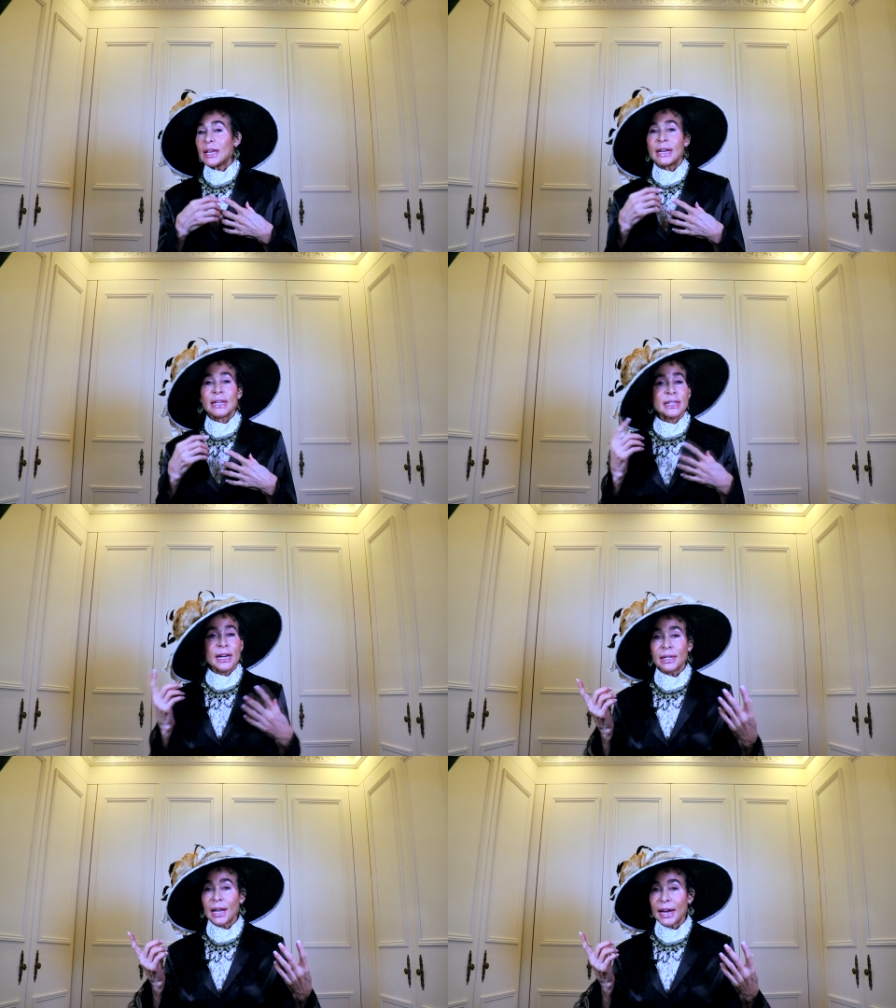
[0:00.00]
It is
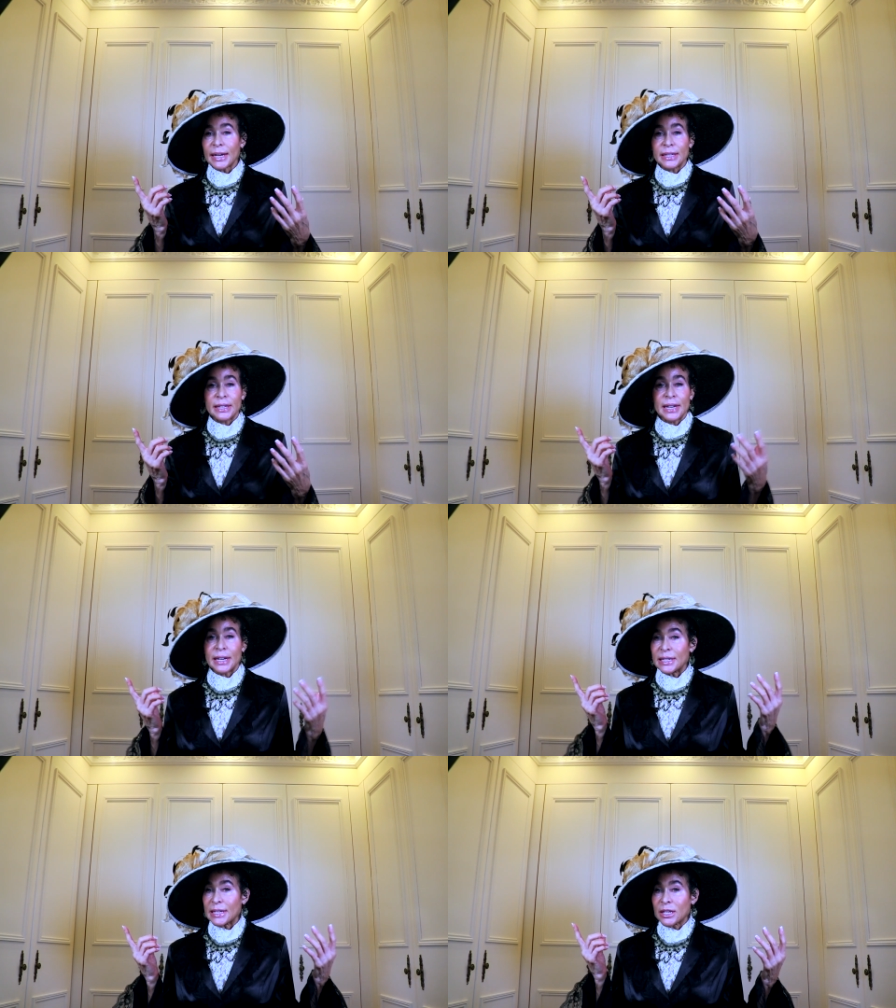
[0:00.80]
unlikely that
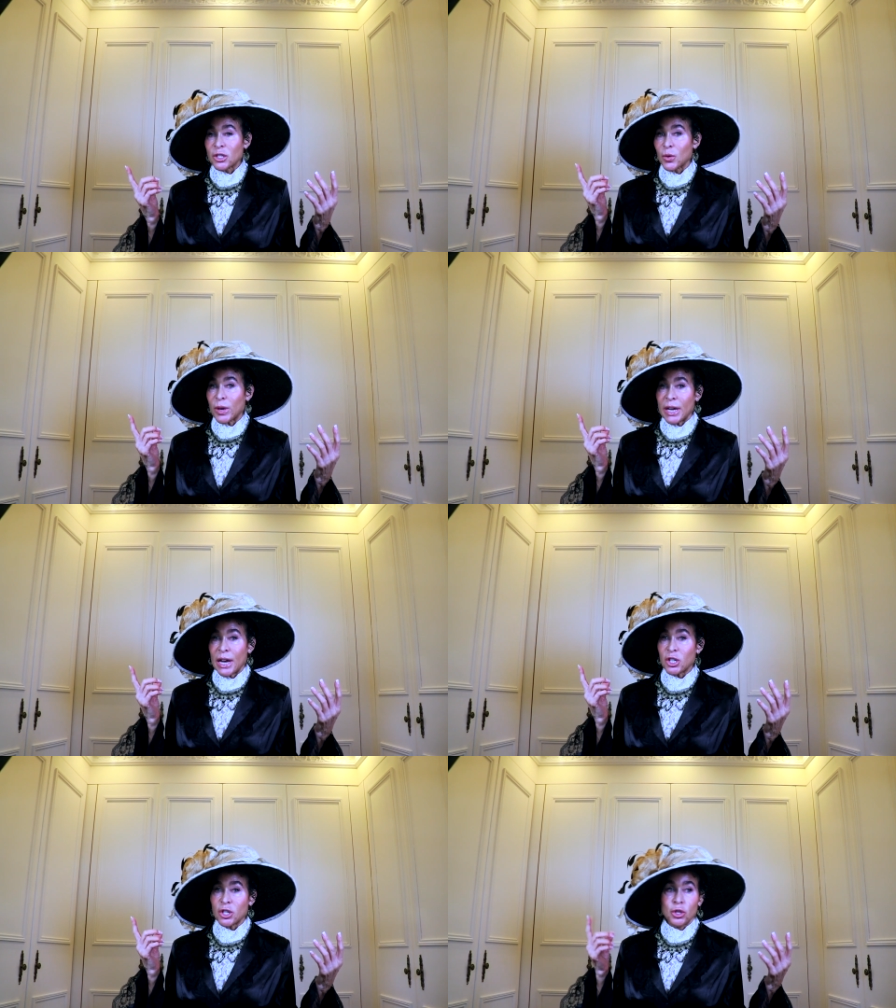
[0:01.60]
intense
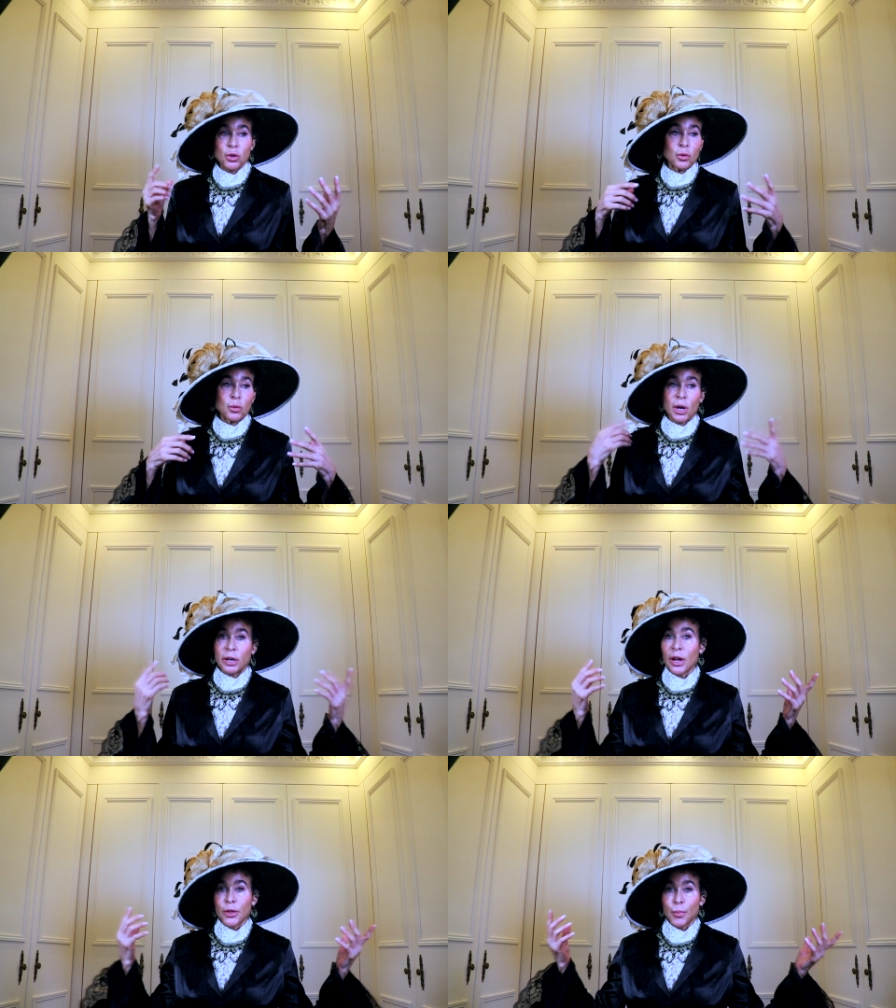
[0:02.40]
radiation to
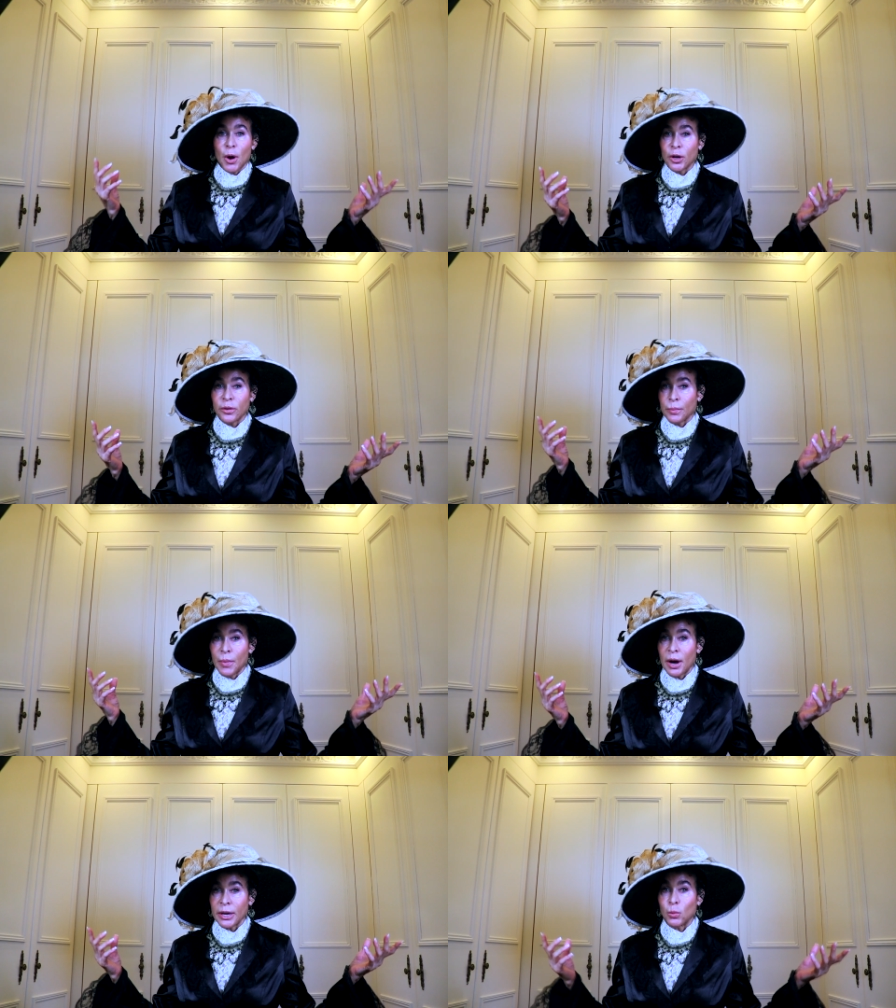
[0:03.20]
another part of your
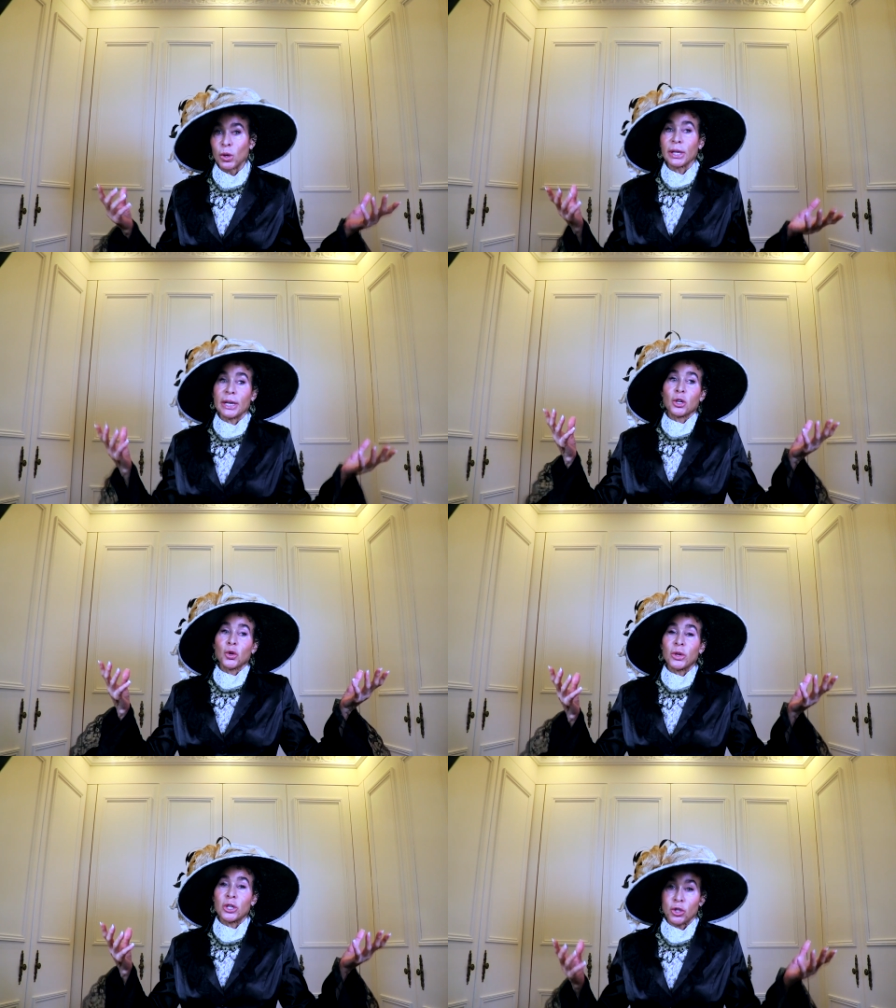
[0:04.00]
body will
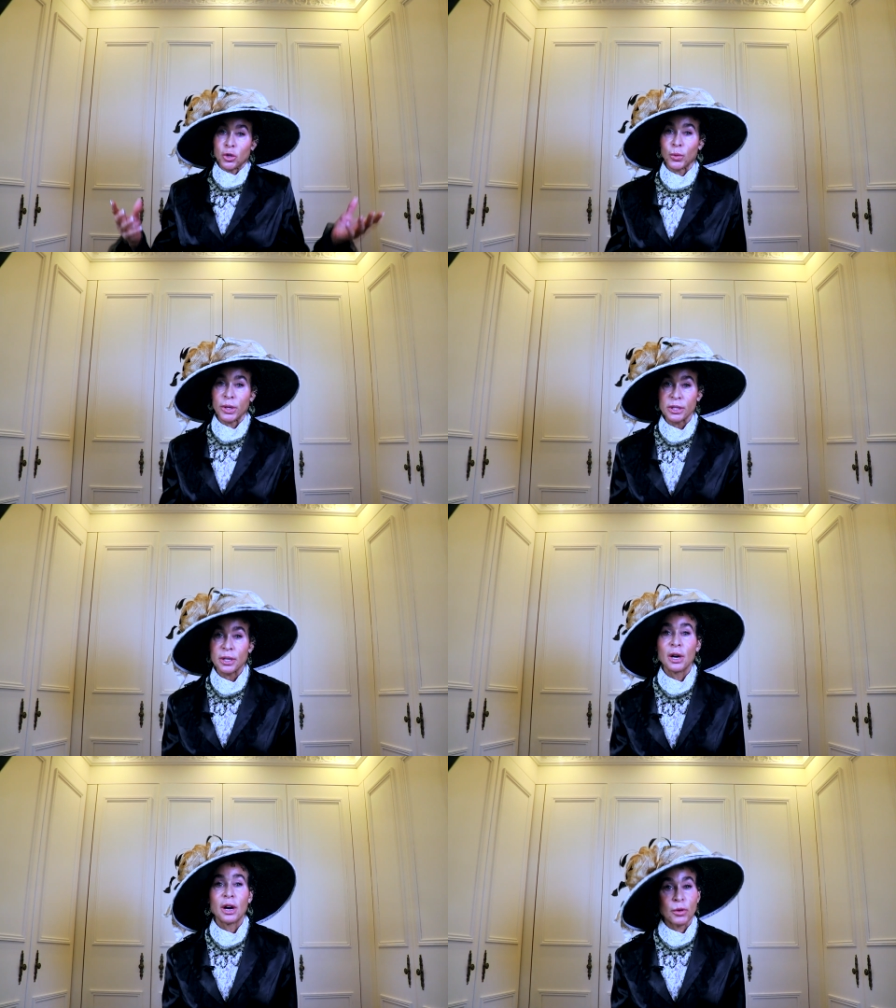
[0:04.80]
increase your
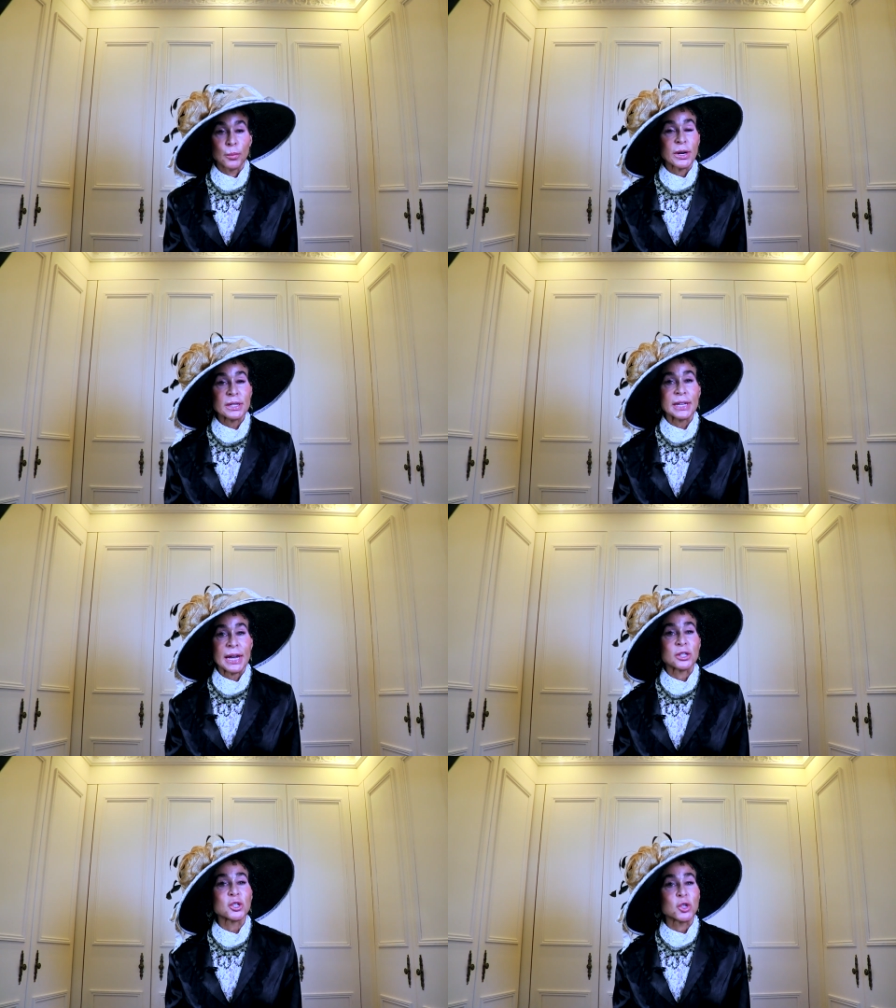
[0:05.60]
risk for breast
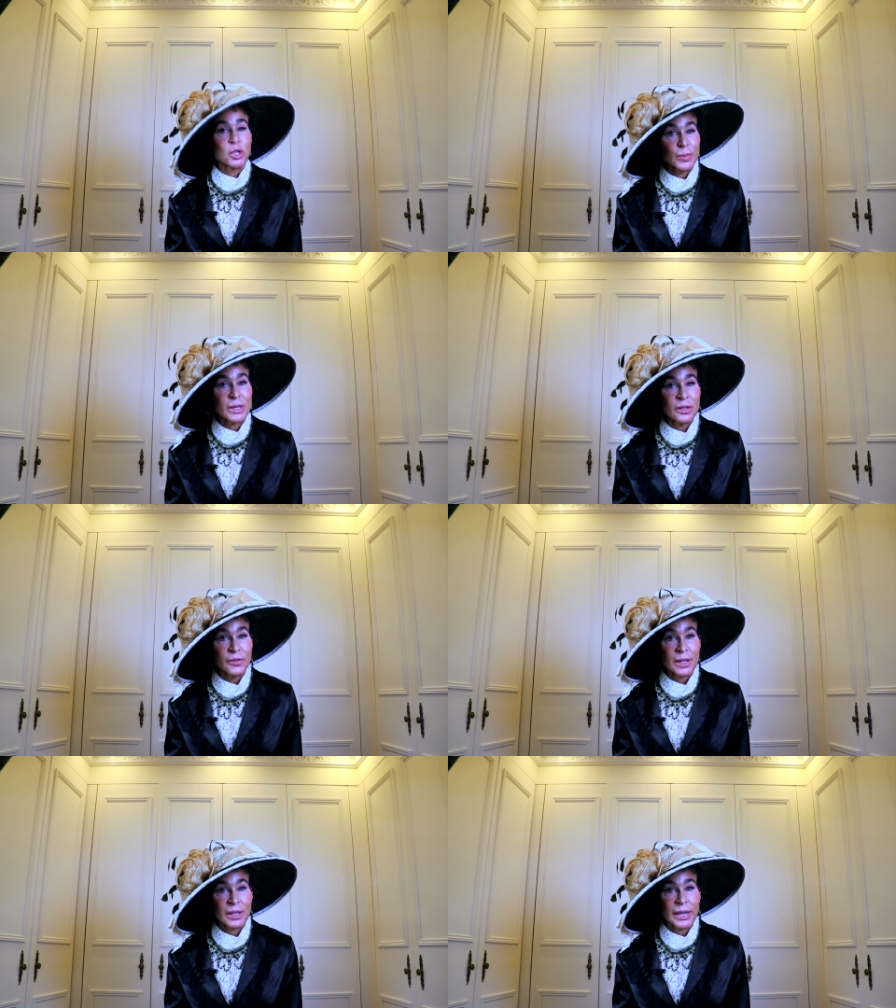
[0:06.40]
cancer
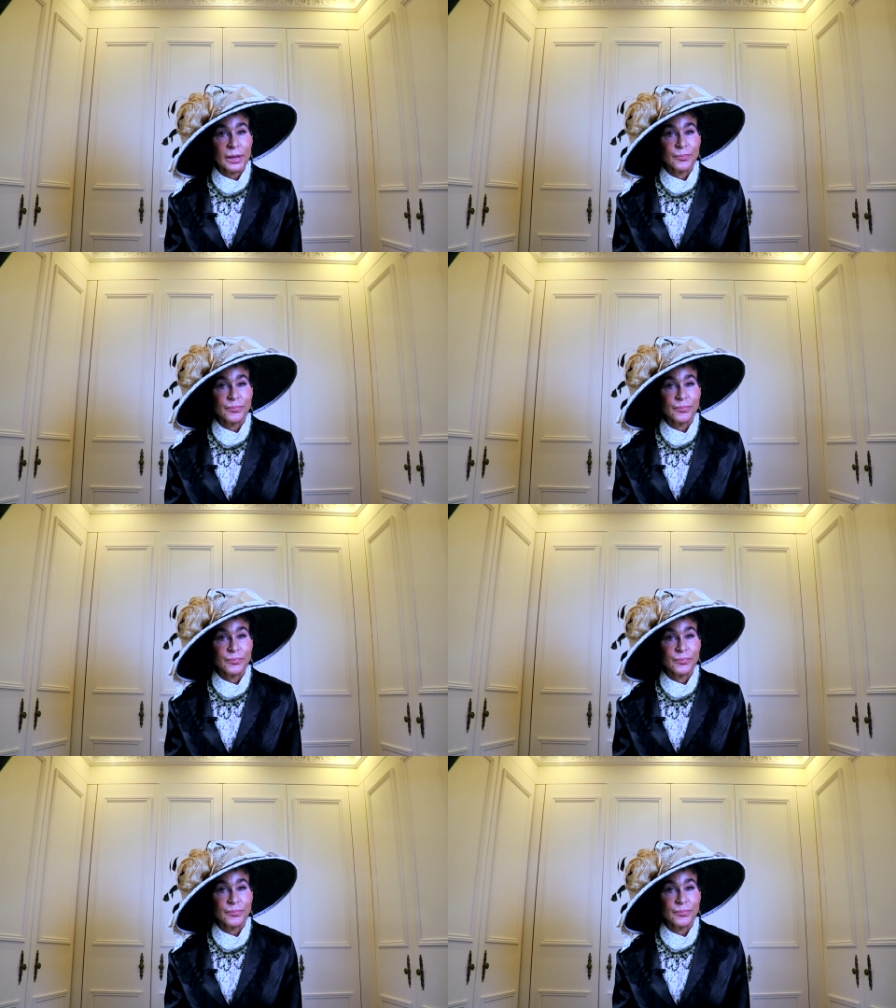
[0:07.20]
specifically.